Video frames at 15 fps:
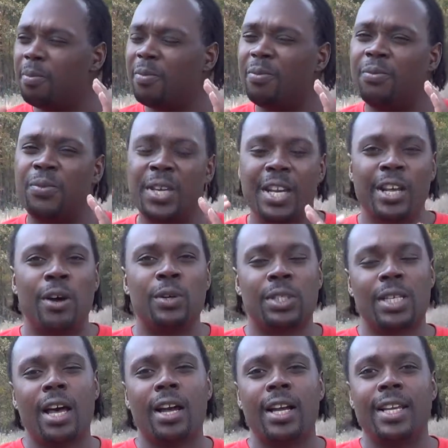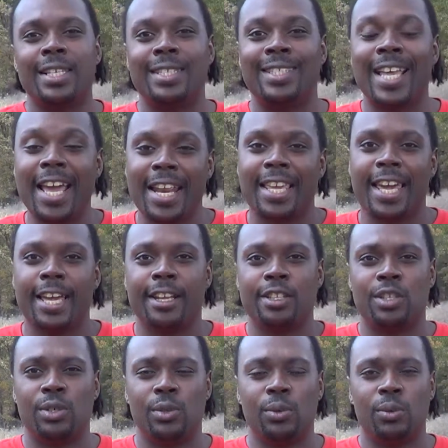video saga is dedicated
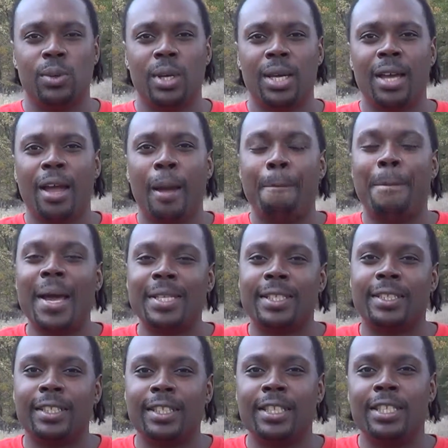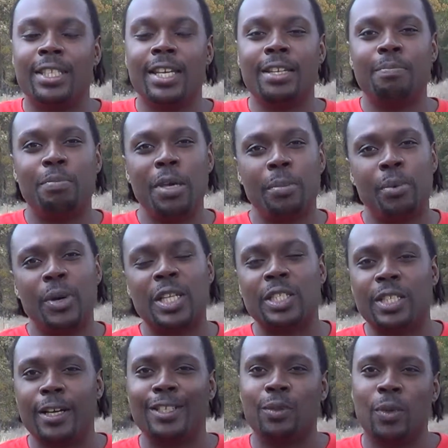to. Basically getting people in
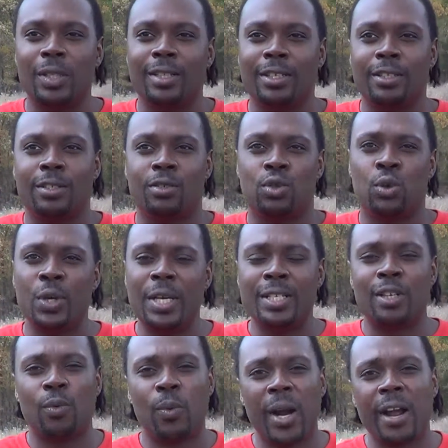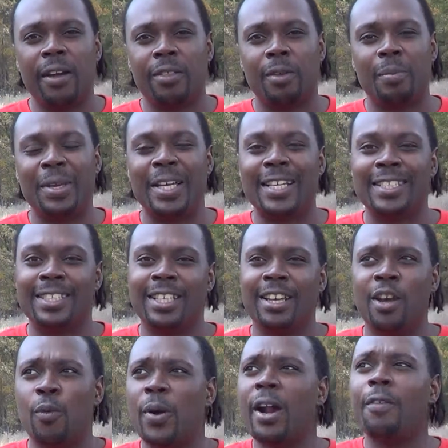touch with the trees around them, because
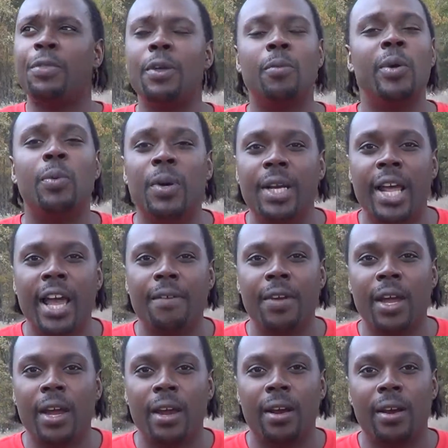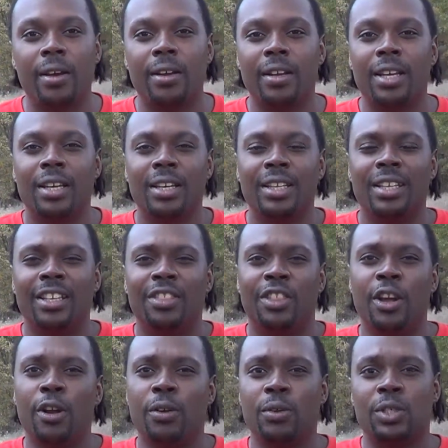without them we wouldn't have air.
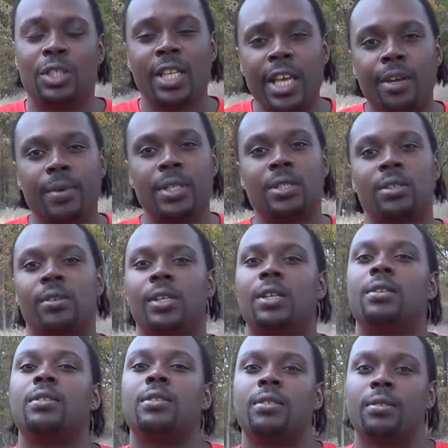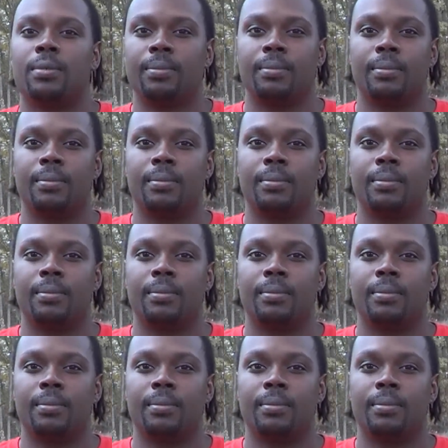They're sacred to us.